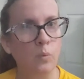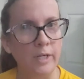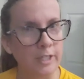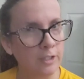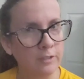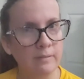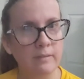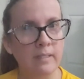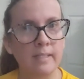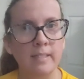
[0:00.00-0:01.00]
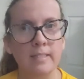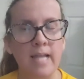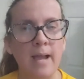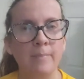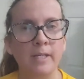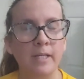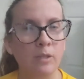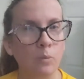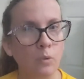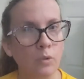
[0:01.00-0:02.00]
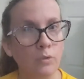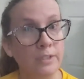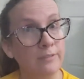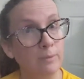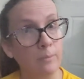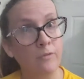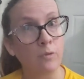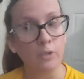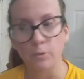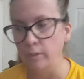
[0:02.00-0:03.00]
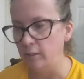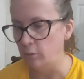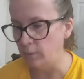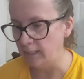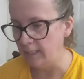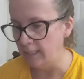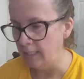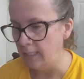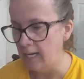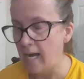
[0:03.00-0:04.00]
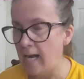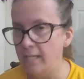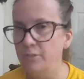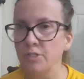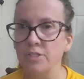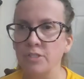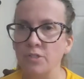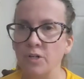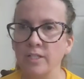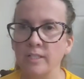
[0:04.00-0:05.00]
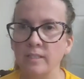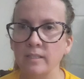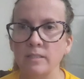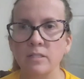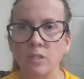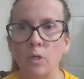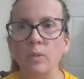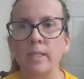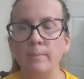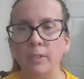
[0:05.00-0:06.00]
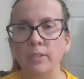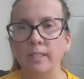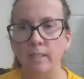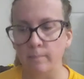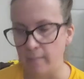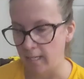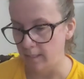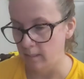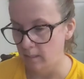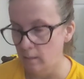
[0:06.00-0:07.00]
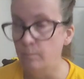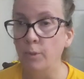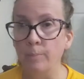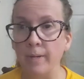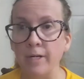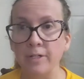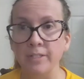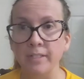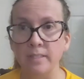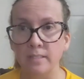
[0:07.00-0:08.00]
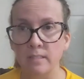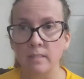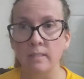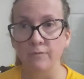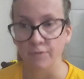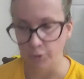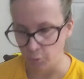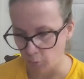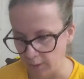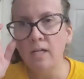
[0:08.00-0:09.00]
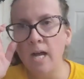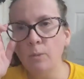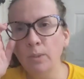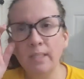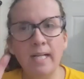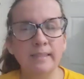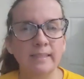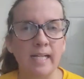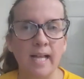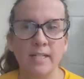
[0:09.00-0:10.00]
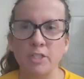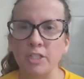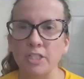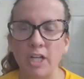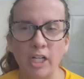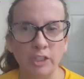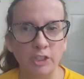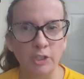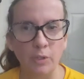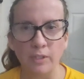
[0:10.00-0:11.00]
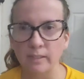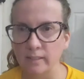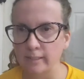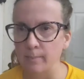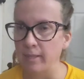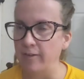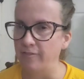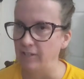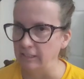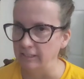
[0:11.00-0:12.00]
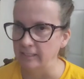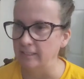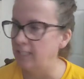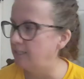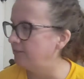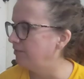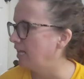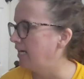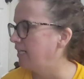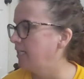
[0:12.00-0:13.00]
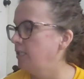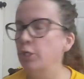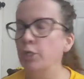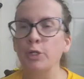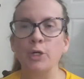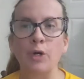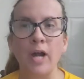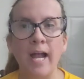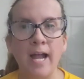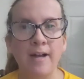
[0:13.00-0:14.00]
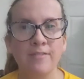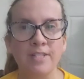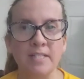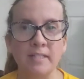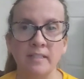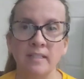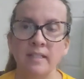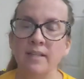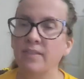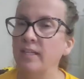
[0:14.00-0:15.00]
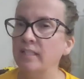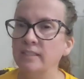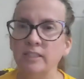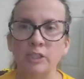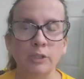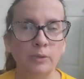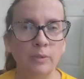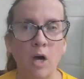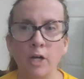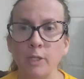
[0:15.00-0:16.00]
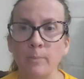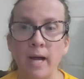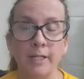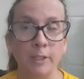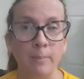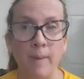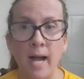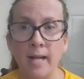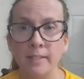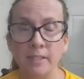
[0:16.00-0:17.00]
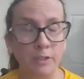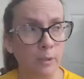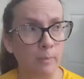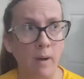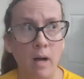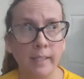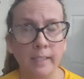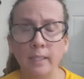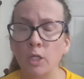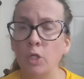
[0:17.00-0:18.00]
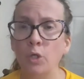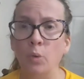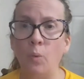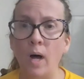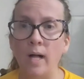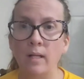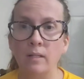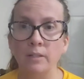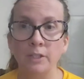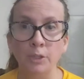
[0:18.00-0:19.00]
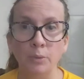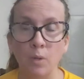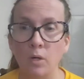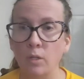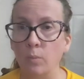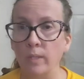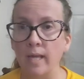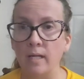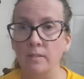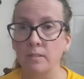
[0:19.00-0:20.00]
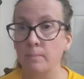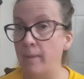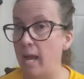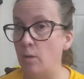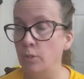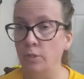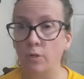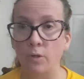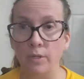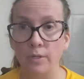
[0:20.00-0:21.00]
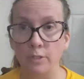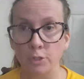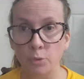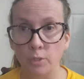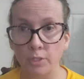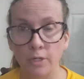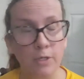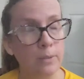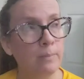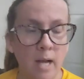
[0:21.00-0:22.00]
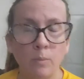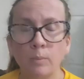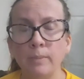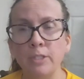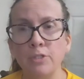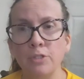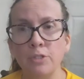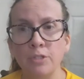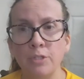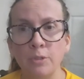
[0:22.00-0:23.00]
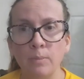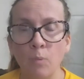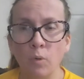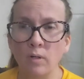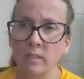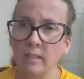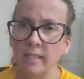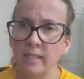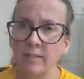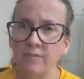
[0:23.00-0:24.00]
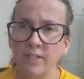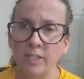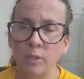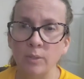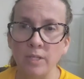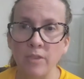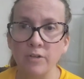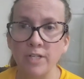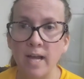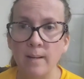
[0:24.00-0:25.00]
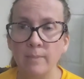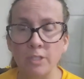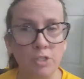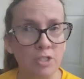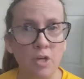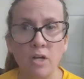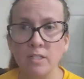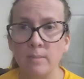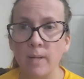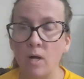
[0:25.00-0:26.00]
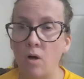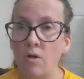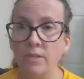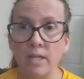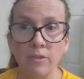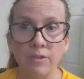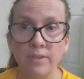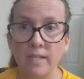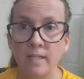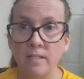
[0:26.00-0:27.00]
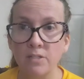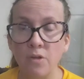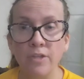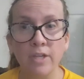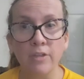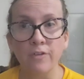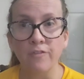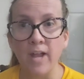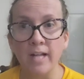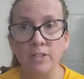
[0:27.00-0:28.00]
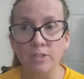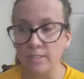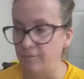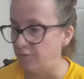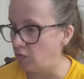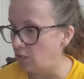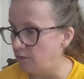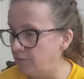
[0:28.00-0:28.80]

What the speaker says: weird things happening in the world, even before 2020, I just started slowly building up my preparedness inventory. I realized I kind of just touched on some of the fun stuff, like crafts and things to do to occupy your mind and your body while you are without power on the short term. I will be sure to do a more lengthy video another time that just talks about all the other things, all the other factors involved